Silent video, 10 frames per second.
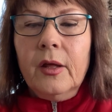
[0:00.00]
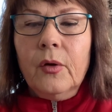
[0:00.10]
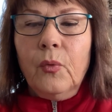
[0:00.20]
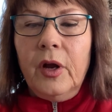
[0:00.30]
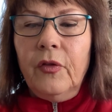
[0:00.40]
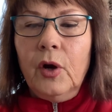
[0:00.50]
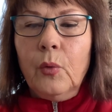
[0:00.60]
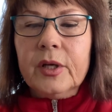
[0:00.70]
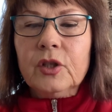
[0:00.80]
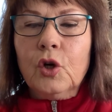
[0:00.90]
where there
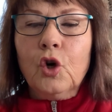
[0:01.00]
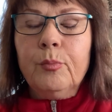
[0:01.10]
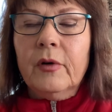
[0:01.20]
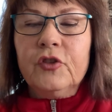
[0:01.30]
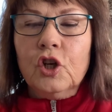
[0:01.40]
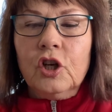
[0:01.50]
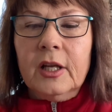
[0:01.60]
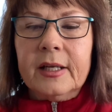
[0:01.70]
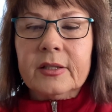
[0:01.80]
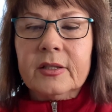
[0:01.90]
was a group of
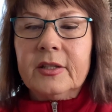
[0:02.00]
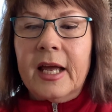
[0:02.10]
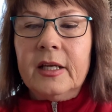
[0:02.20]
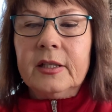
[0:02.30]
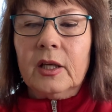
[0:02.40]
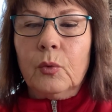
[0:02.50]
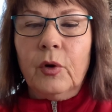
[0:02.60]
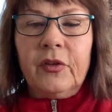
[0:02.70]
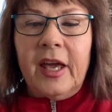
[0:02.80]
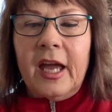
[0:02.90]
journalists standing
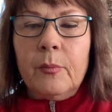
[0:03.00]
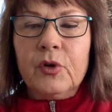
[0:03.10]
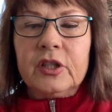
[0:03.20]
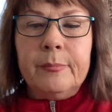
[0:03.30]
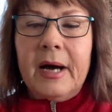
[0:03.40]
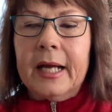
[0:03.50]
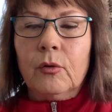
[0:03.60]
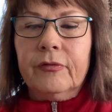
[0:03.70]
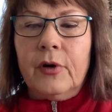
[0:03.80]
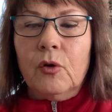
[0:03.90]
with cameras and
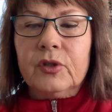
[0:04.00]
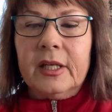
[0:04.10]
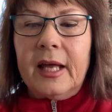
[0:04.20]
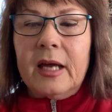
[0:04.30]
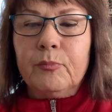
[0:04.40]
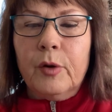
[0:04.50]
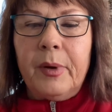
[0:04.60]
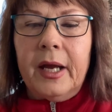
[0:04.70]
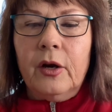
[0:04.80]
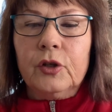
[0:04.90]
microphones that had
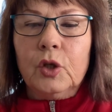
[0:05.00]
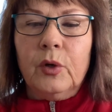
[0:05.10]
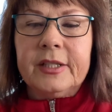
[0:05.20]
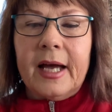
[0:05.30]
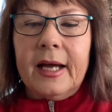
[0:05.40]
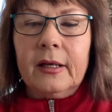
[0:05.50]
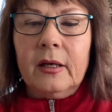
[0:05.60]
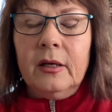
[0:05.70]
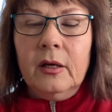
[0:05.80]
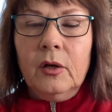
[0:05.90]
prepared to attack
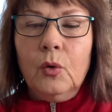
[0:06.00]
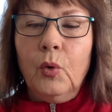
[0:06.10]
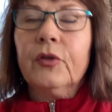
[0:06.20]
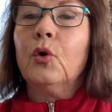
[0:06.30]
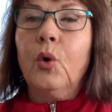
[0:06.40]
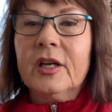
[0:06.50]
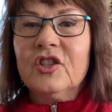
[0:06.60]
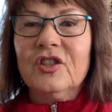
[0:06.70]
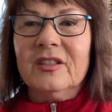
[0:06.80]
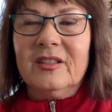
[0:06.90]
with
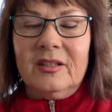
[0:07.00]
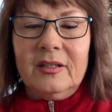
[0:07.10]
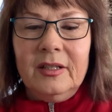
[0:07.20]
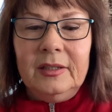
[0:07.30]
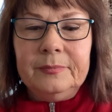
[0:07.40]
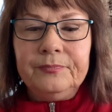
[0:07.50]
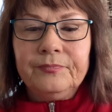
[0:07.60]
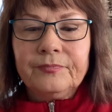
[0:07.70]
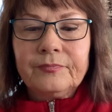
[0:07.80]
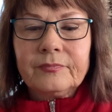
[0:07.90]
questions.
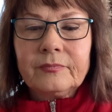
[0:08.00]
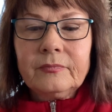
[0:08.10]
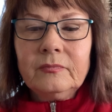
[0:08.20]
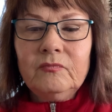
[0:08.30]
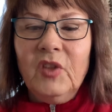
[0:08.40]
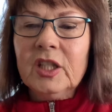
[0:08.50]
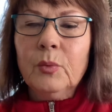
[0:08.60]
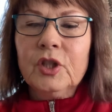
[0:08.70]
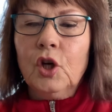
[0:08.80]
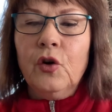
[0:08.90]
This
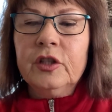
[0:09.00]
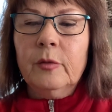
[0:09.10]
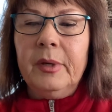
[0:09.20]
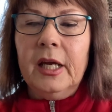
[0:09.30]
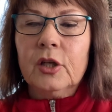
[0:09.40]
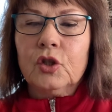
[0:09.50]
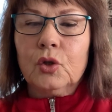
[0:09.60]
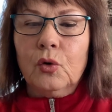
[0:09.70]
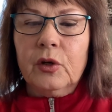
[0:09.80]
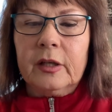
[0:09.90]
was going to be
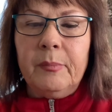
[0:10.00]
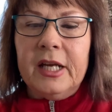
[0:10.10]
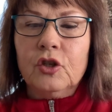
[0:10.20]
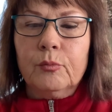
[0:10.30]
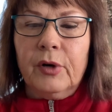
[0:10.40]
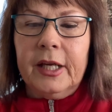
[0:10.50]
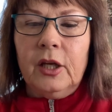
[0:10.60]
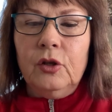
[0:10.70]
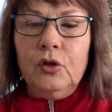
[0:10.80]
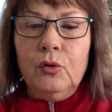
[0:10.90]
historic, major
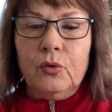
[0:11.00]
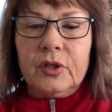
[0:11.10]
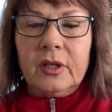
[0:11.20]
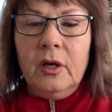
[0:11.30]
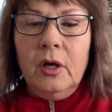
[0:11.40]
breaking news.